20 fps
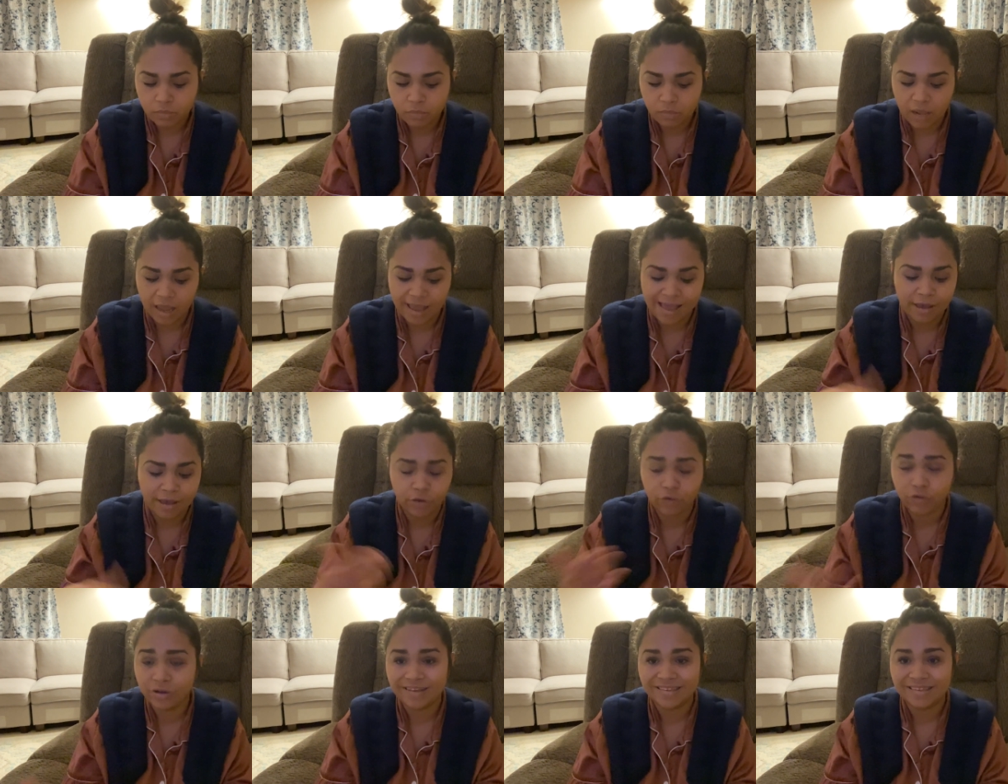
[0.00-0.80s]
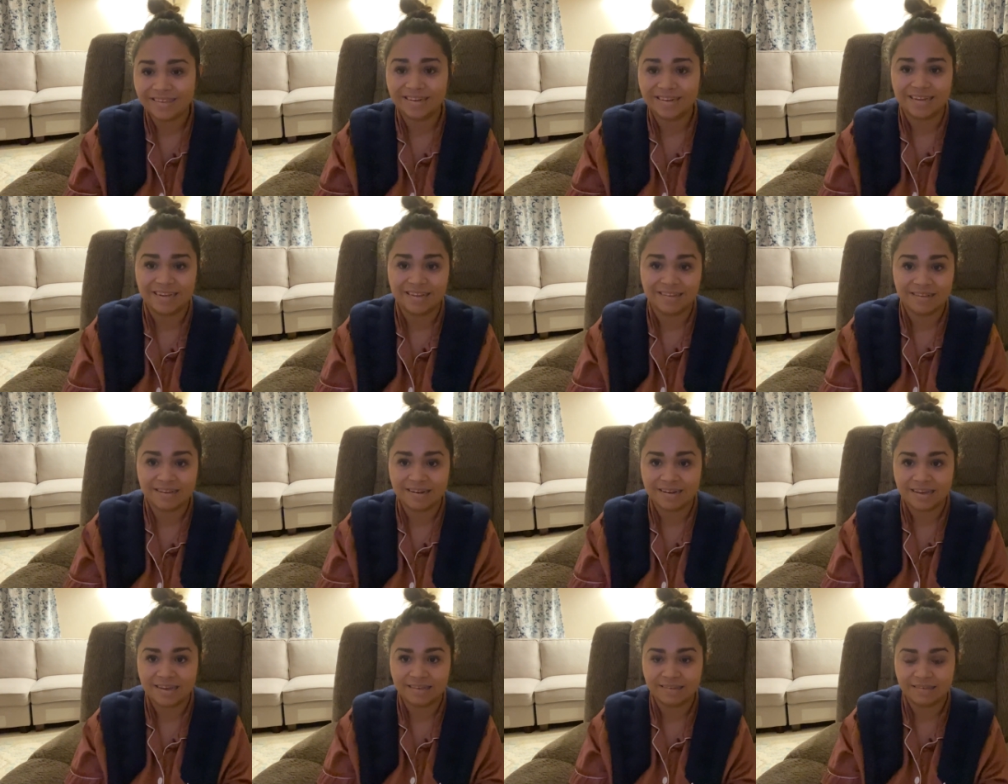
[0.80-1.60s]
increased
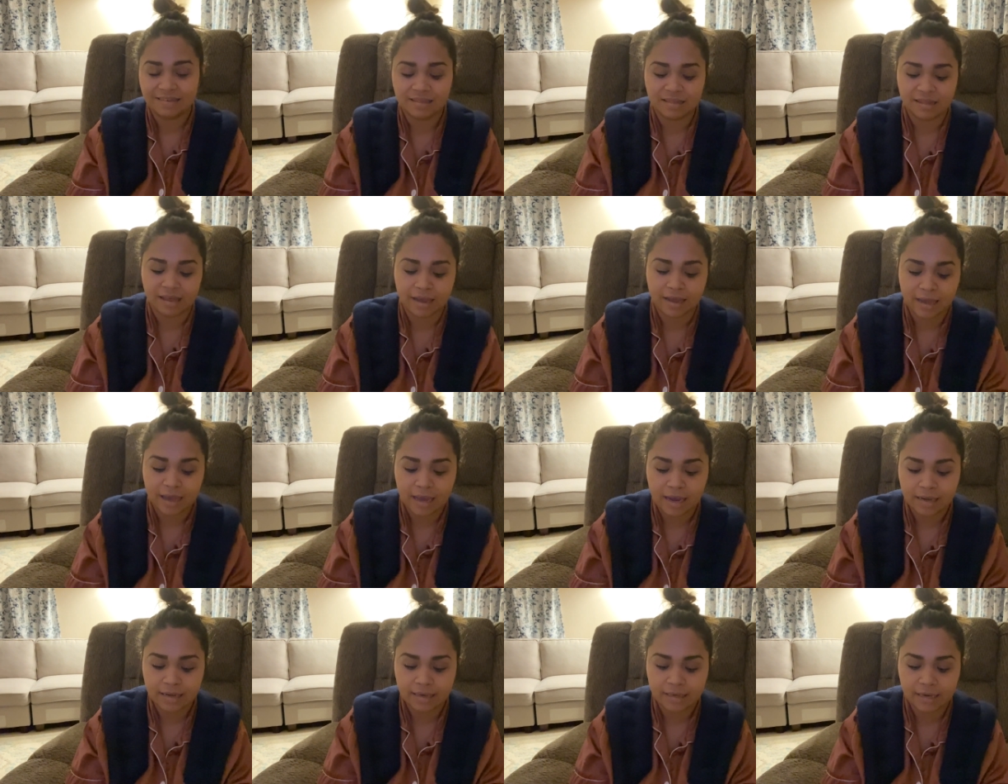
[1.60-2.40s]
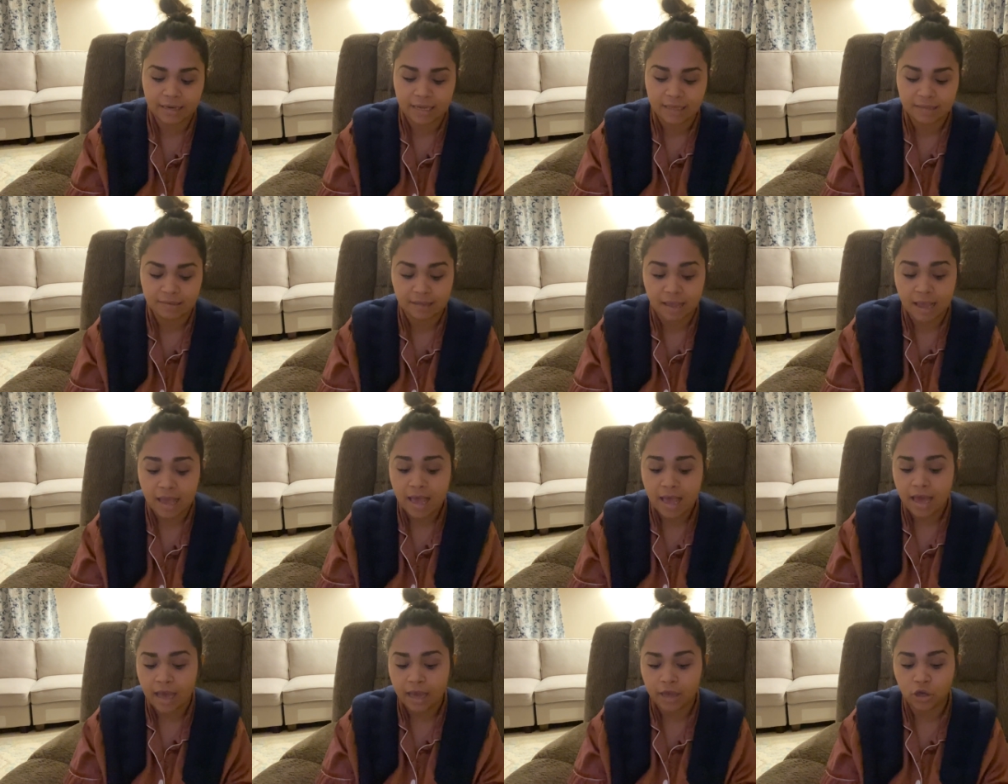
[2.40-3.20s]
dizziness and lightheadedness.
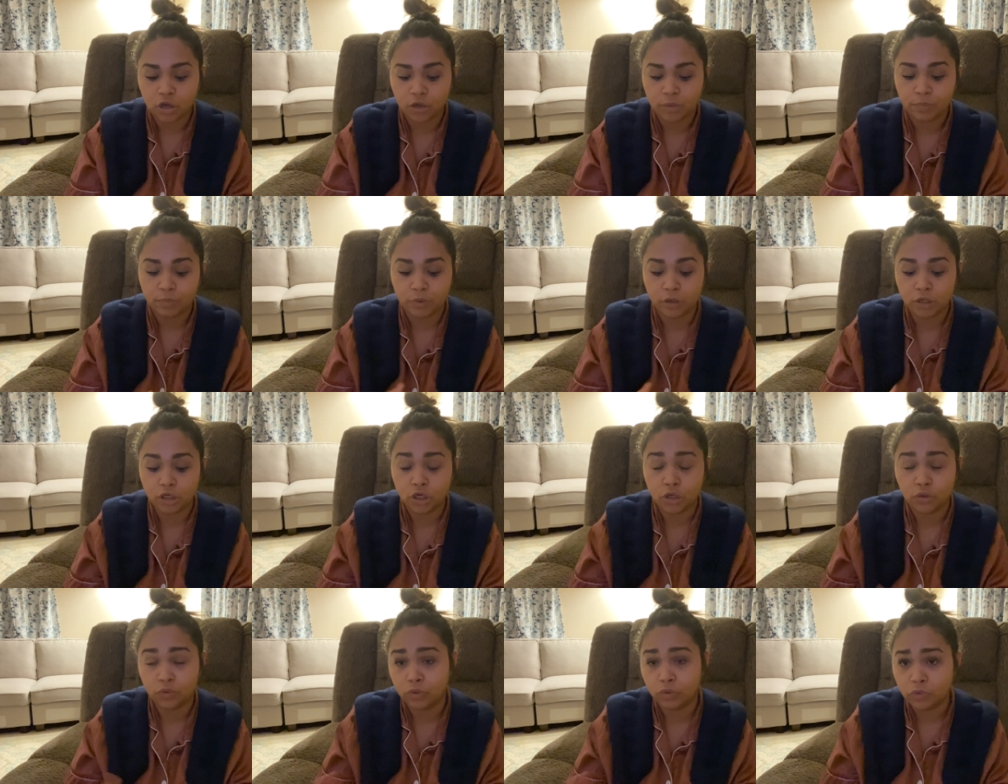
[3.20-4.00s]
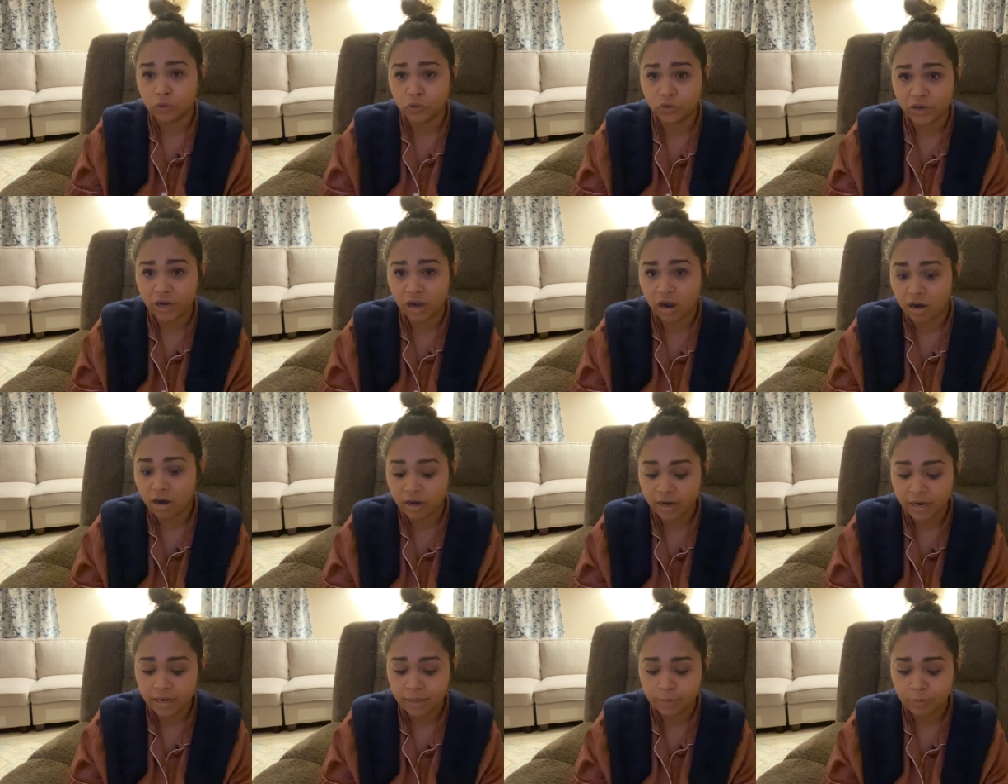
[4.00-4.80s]
I couldn't push a grocery cart
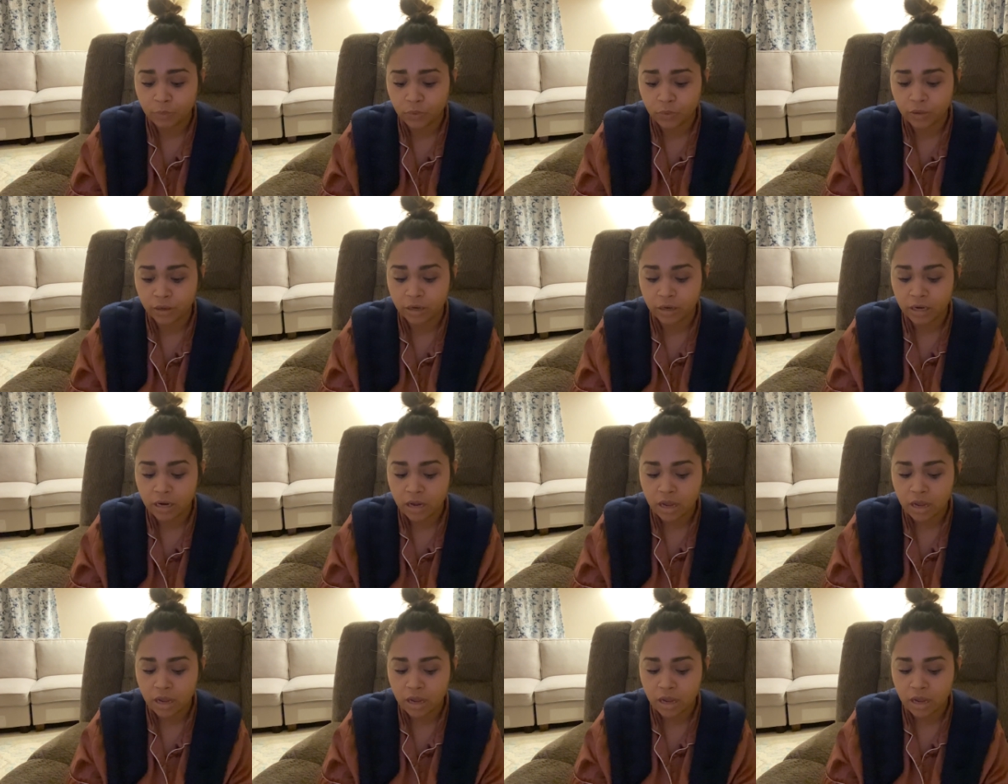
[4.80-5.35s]
anymore.